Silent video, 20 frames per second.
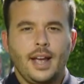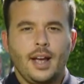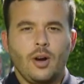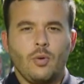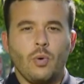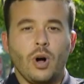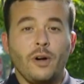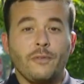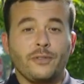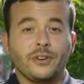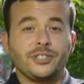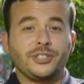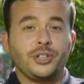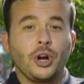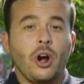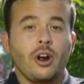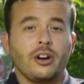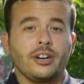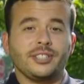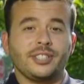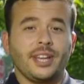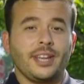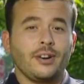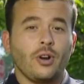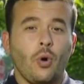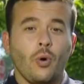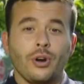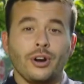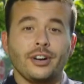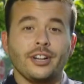Well, for starters, in
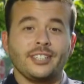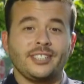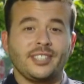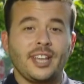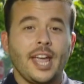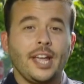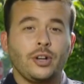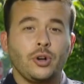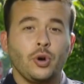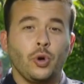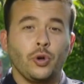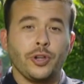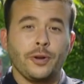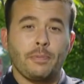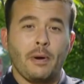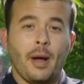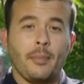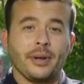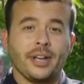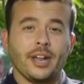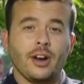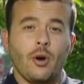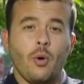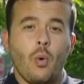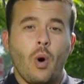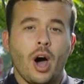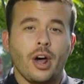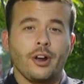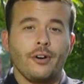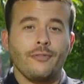order to stay cool, you're probably going to
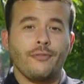want to